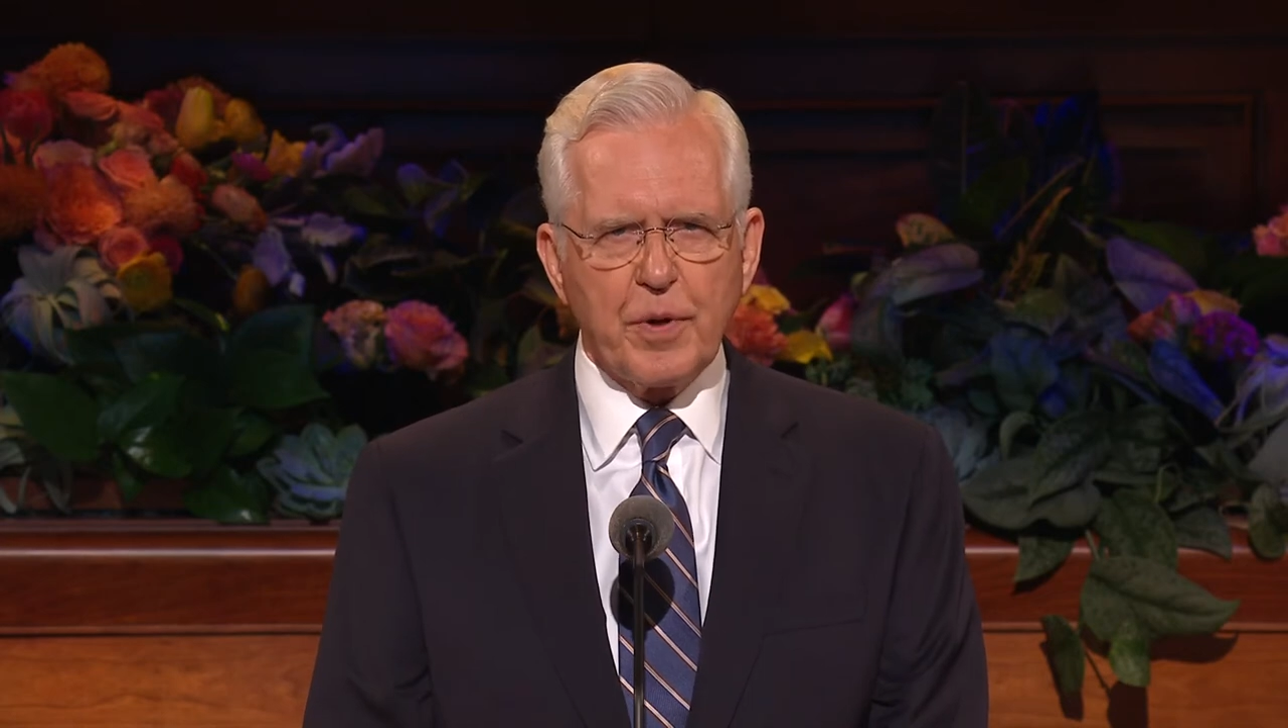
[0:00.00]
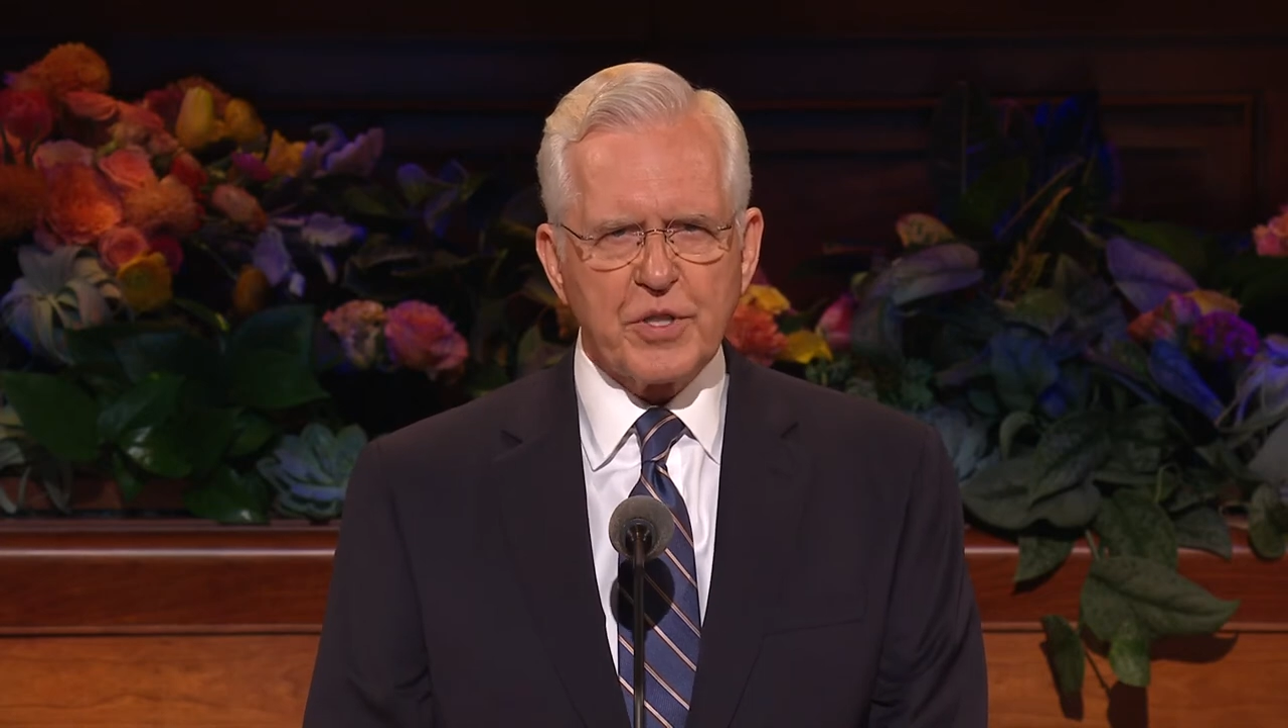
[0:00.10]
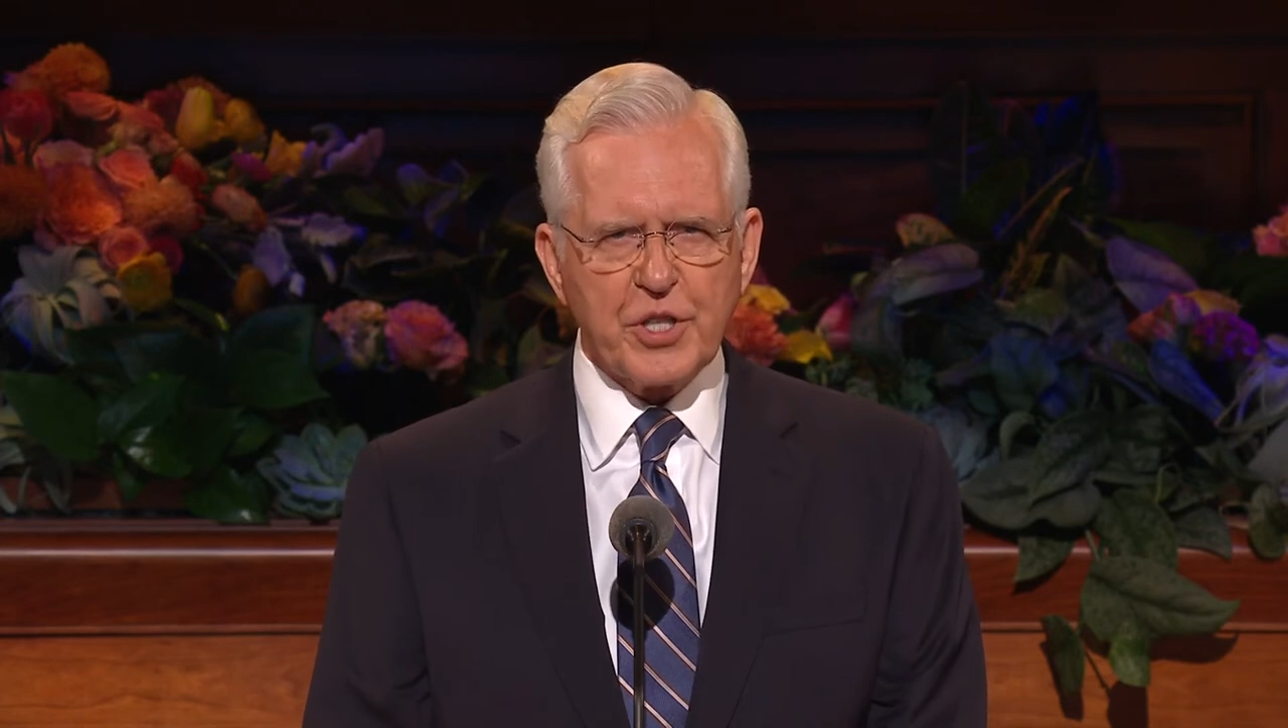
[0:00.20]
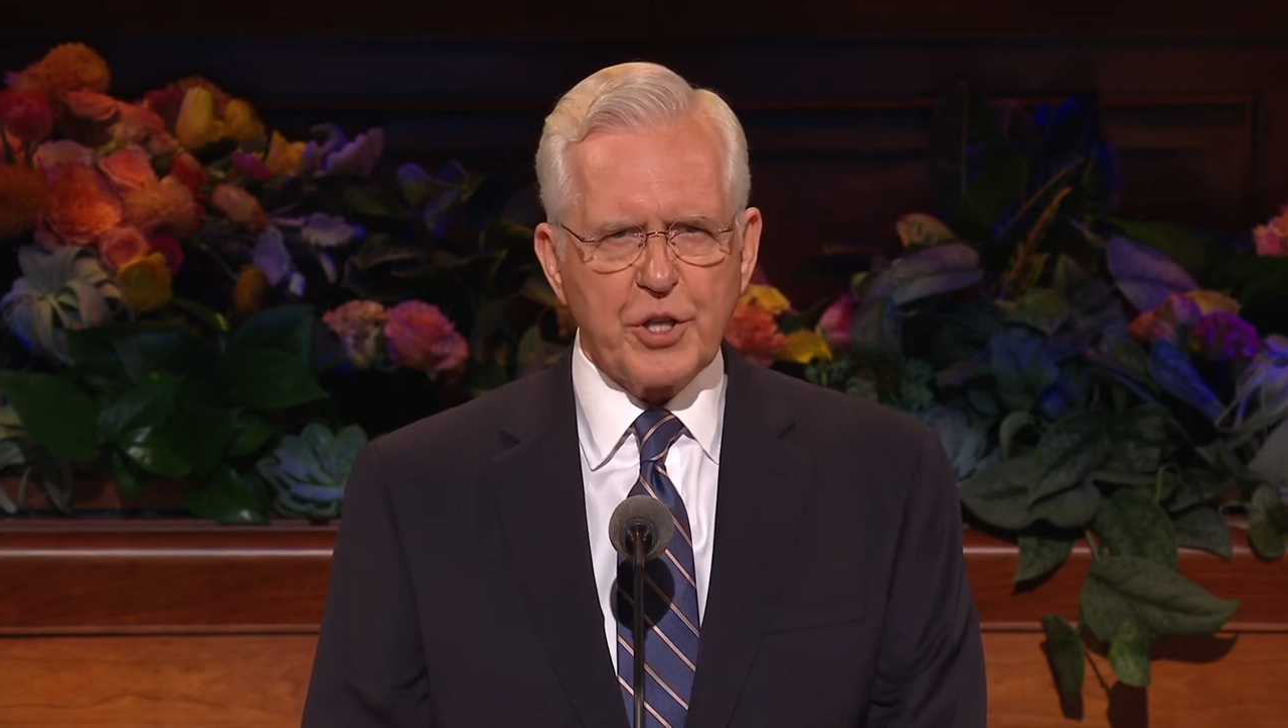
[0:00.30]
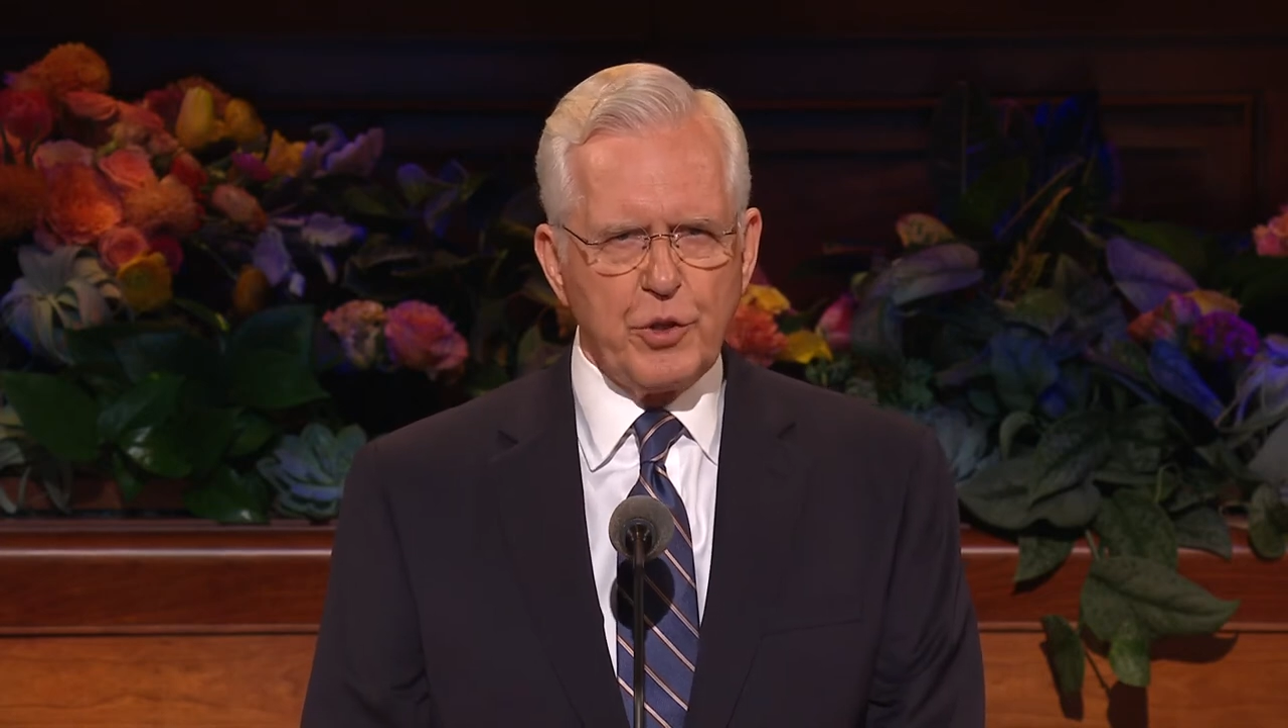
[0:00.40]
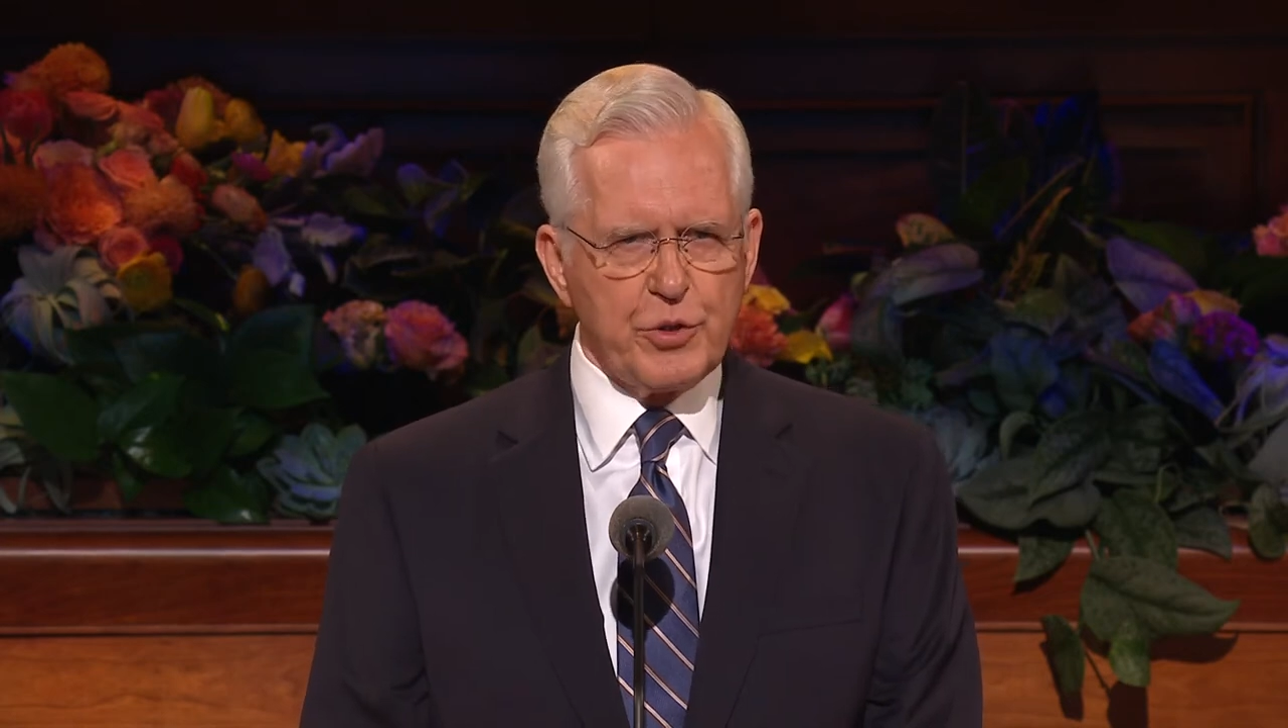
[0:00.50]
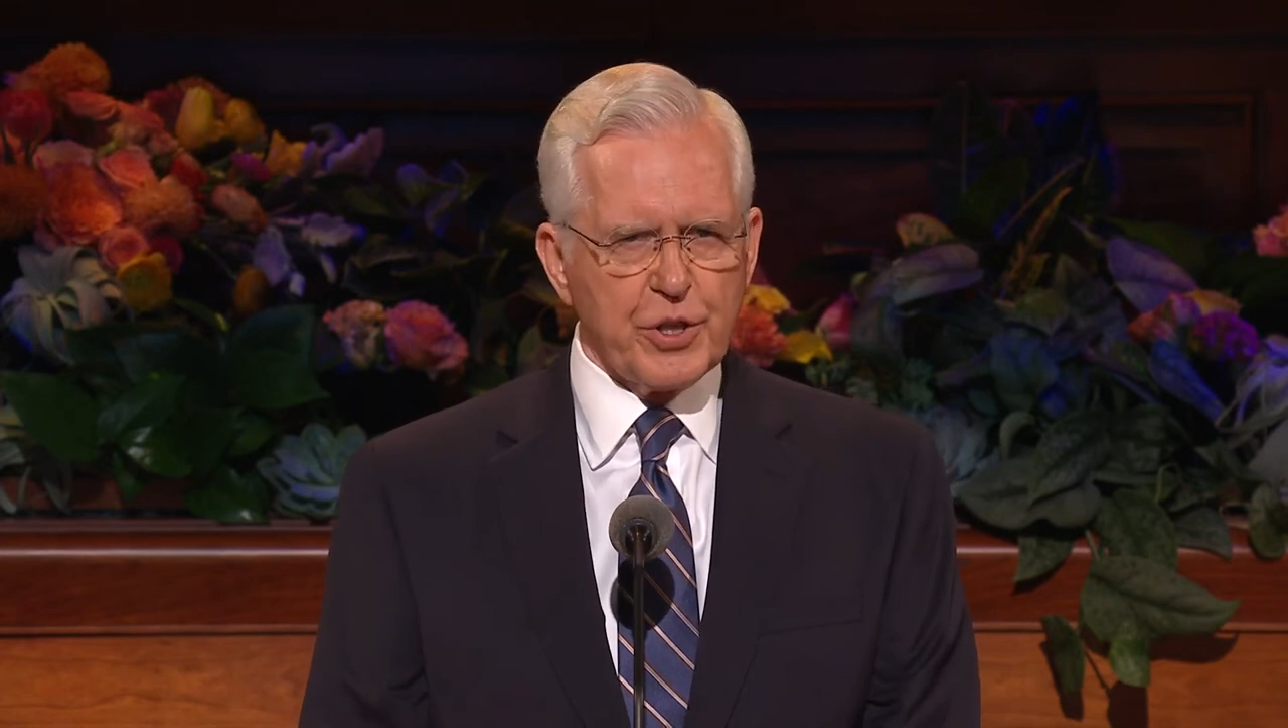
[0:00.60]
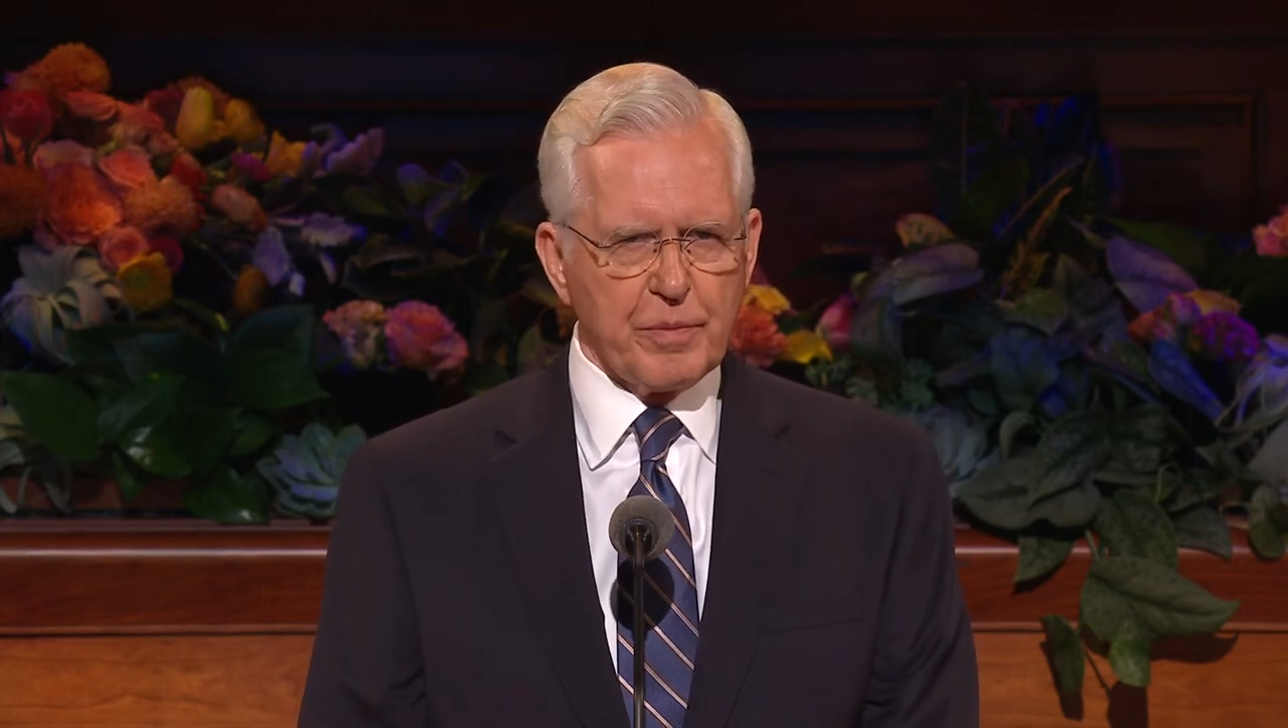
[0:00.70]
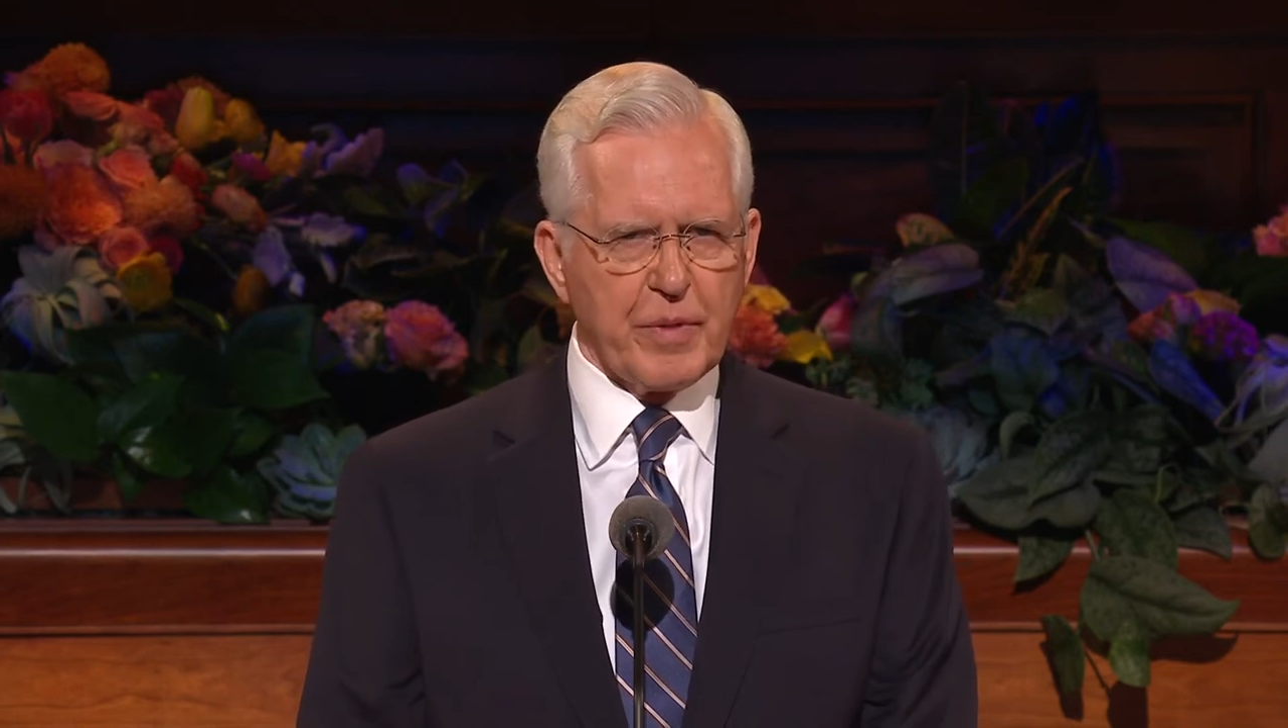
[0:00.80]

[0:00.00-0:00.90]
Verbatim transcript: persecution